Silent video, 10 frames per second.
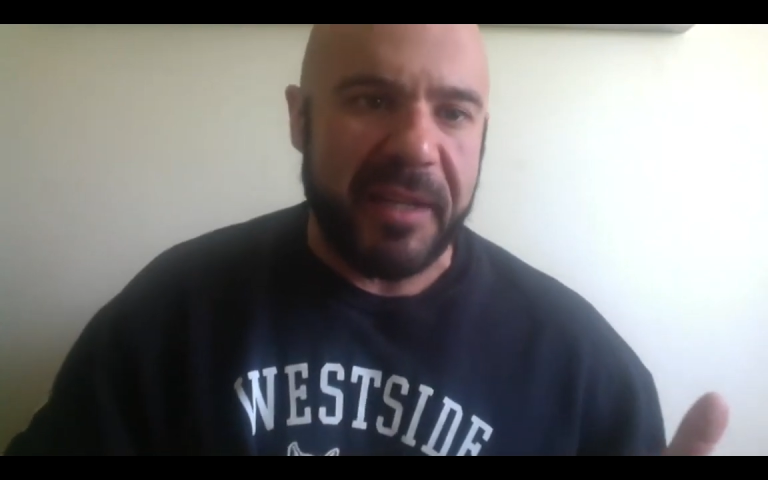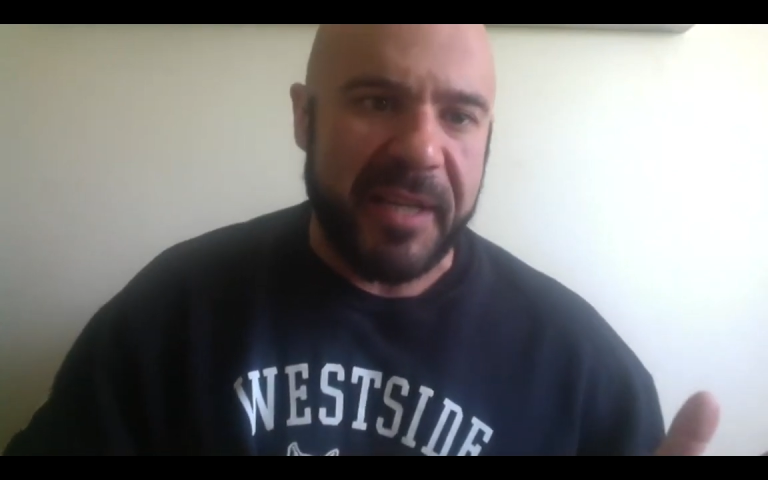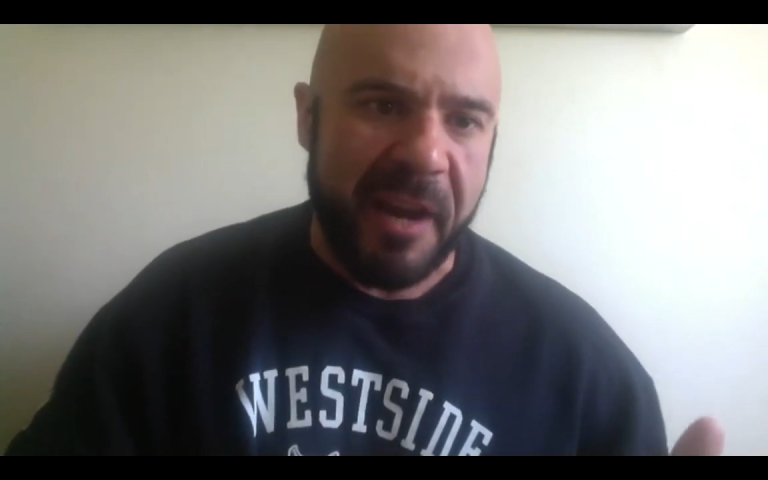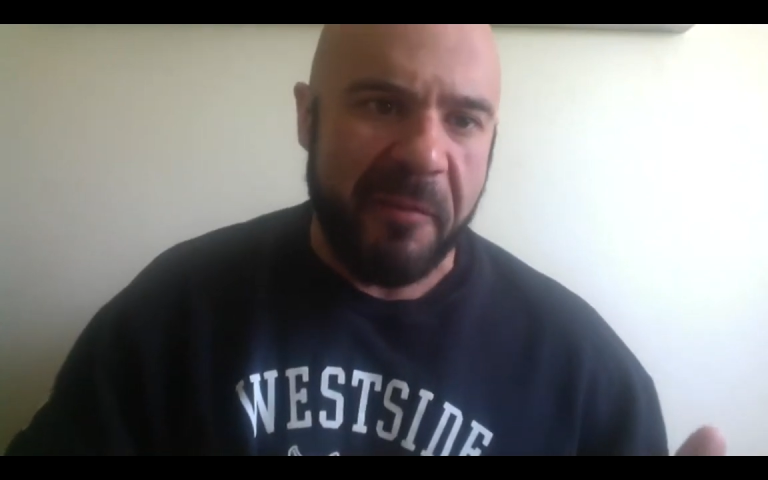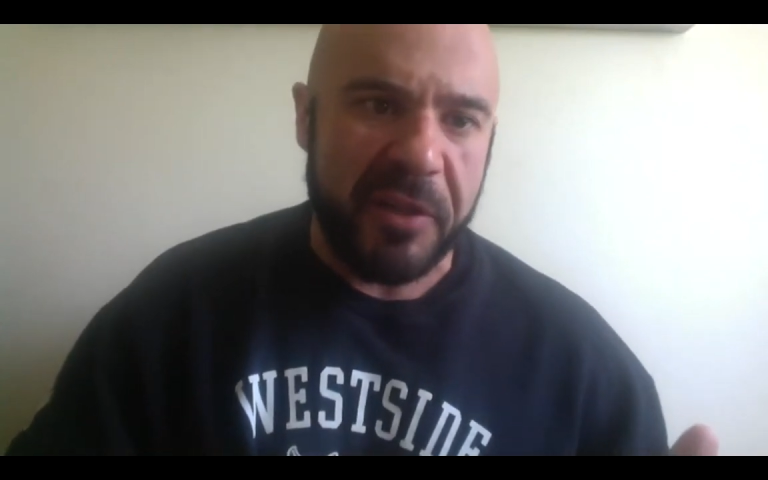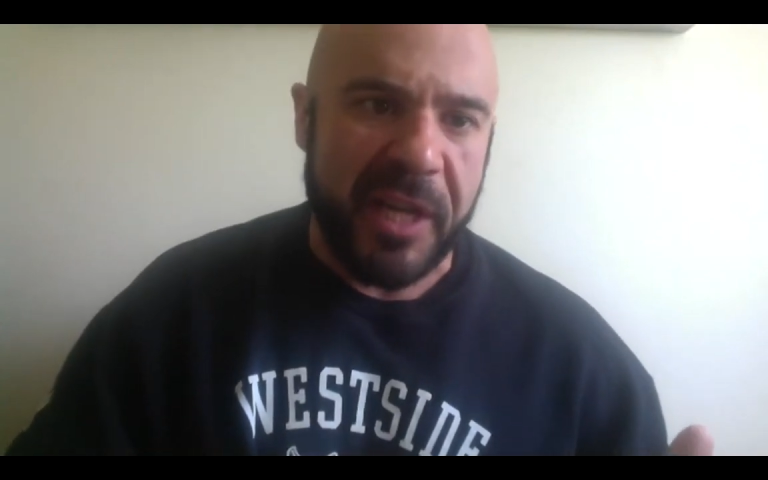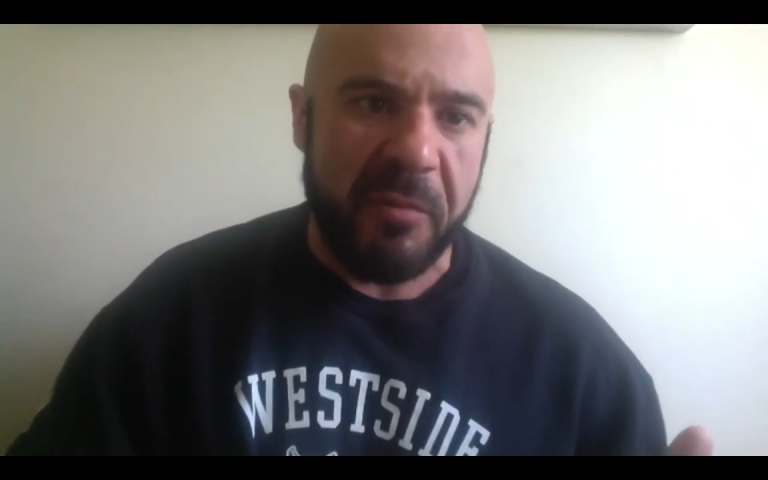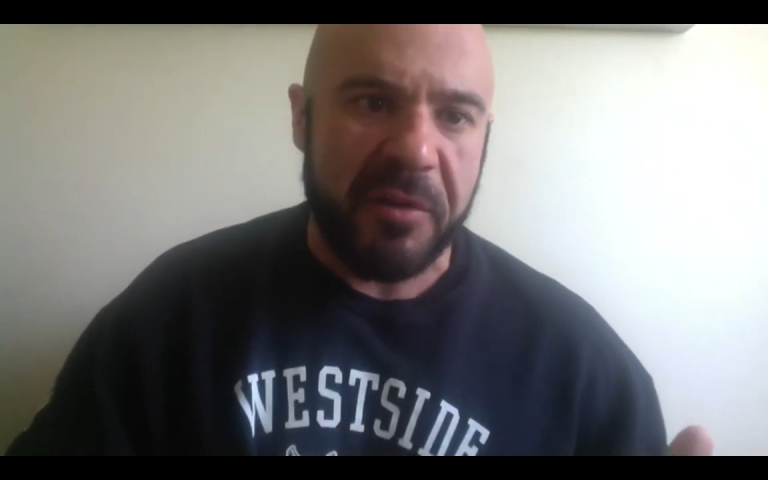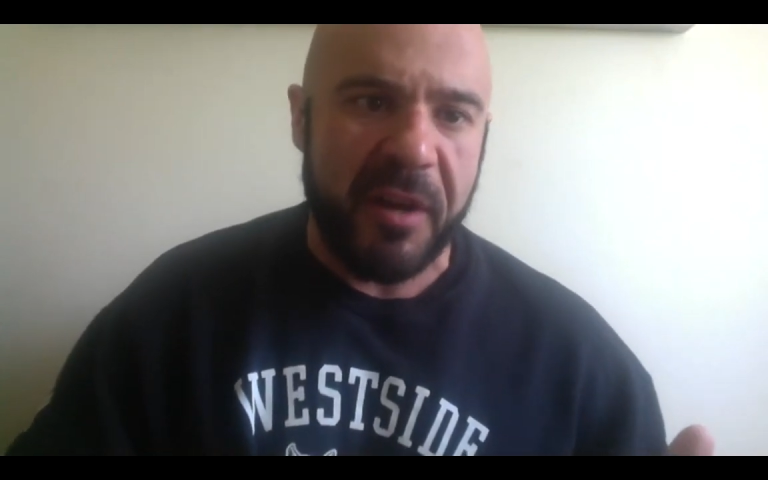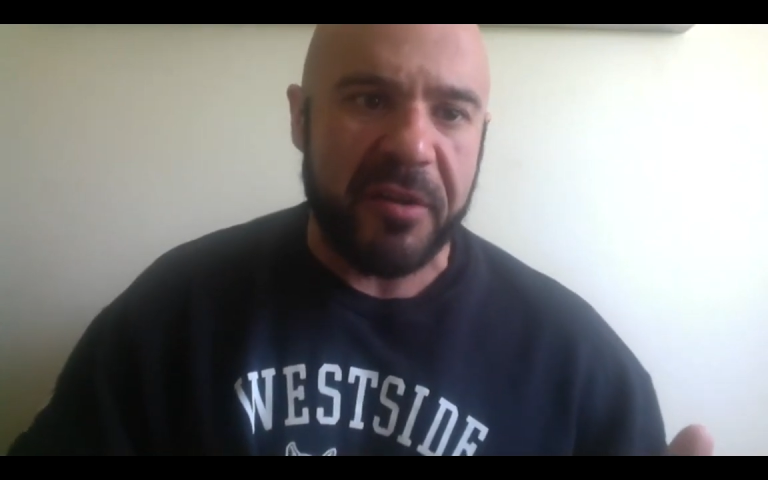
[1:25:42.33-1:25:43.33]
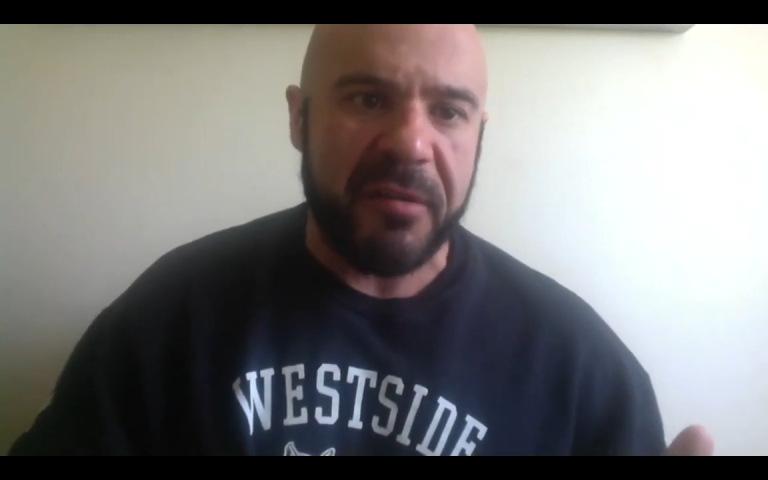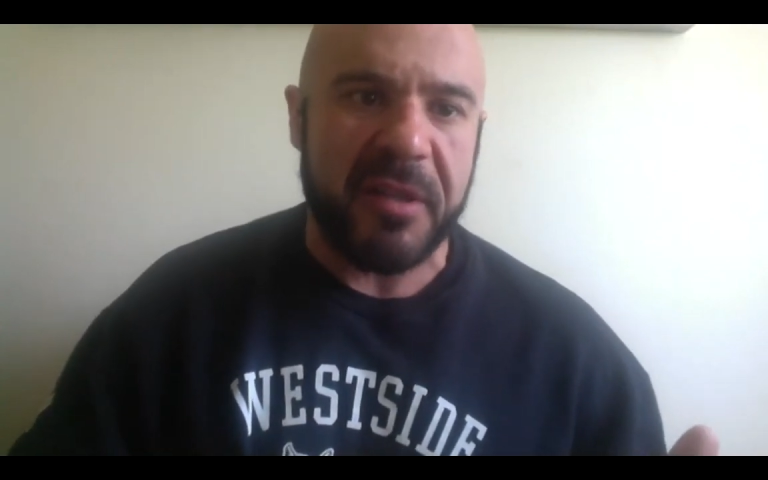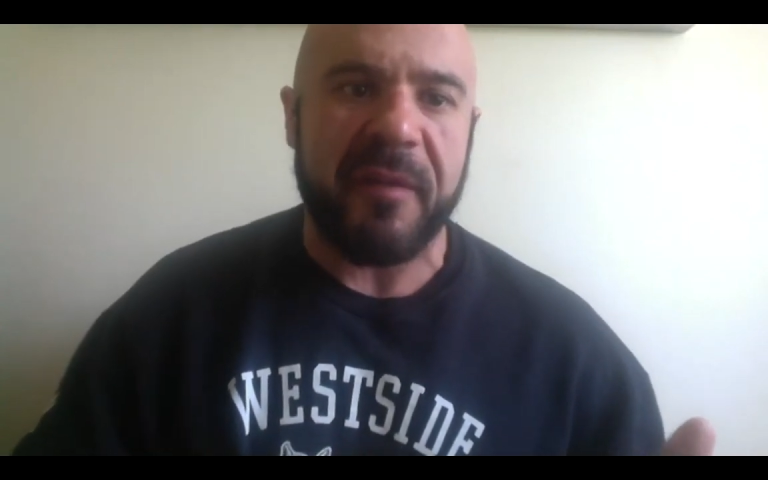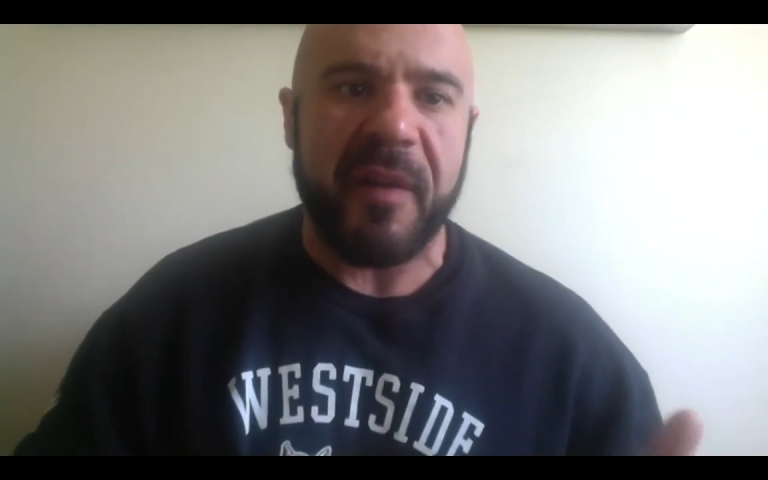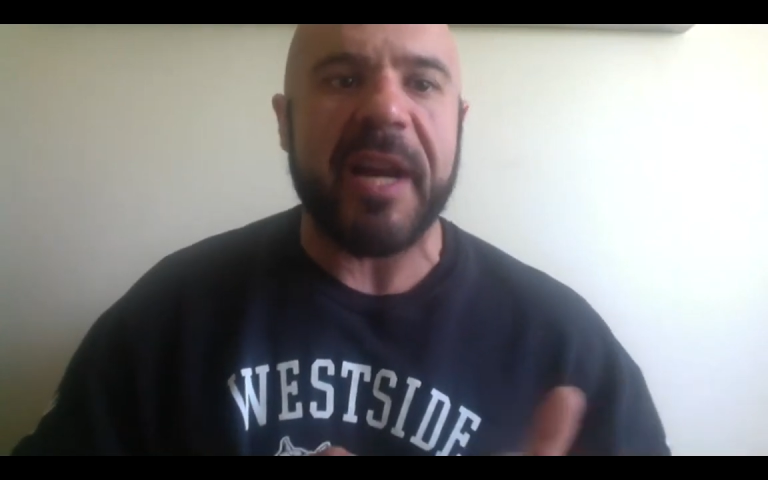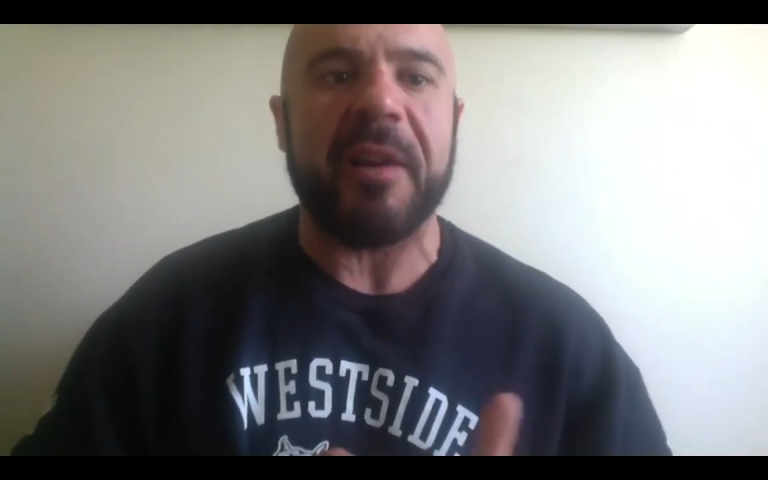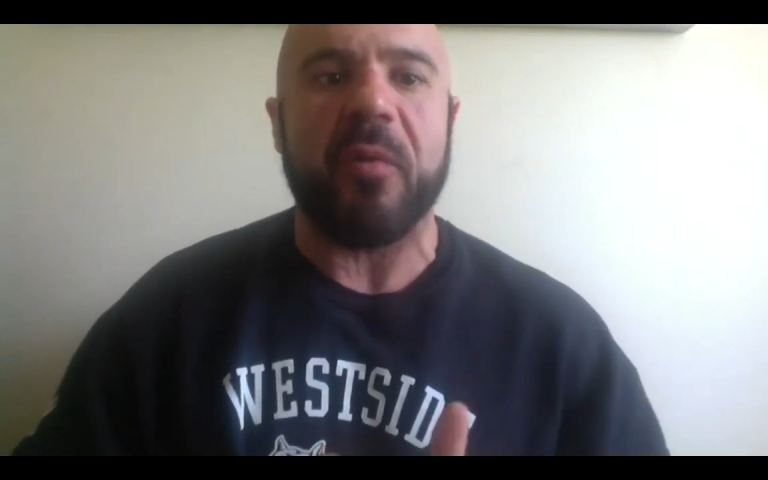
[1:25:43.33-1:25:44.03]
a 10% reduction is fine,